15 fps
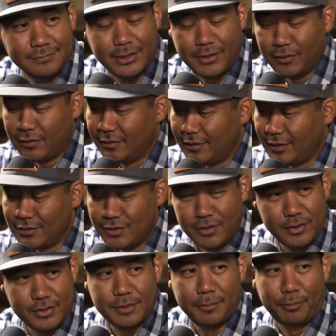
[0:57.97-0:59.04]
There, there's
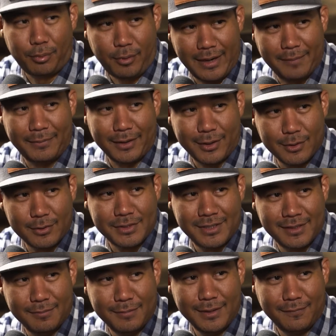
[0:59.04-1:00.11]
there's some prep that goes
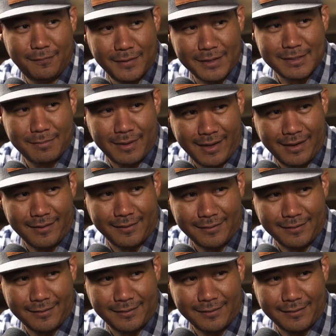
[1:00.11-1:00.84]
into me fixing my hair.